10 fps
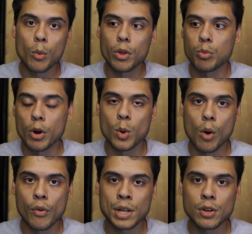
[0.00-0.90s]
on with what you
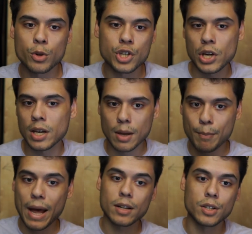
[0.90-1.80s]
already know so you can
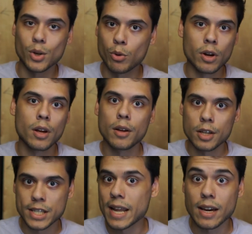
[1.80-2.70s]
get back to
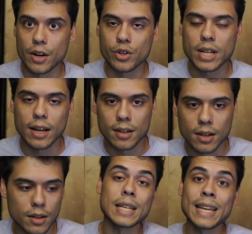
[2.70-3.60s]
staying entertained.
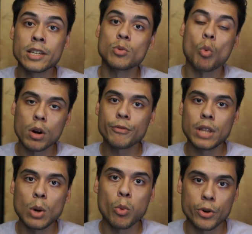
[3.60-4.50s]
This is one of
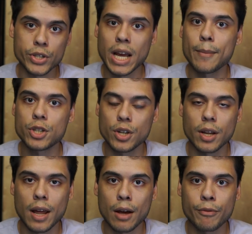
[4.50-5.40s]
the worst habits you
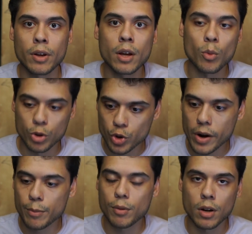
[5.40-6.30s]
can have when
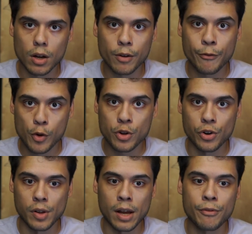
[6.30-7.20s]
trying to further
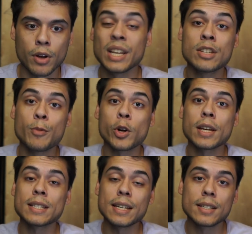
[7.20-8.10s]
your life. This
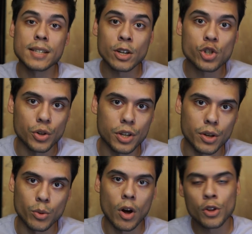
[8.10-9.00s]
book is essential to
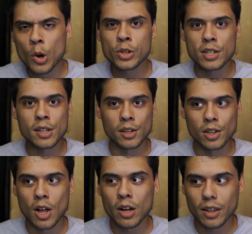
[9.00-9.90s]
you. Although it's a
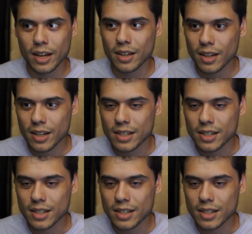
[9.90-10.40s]
little long, like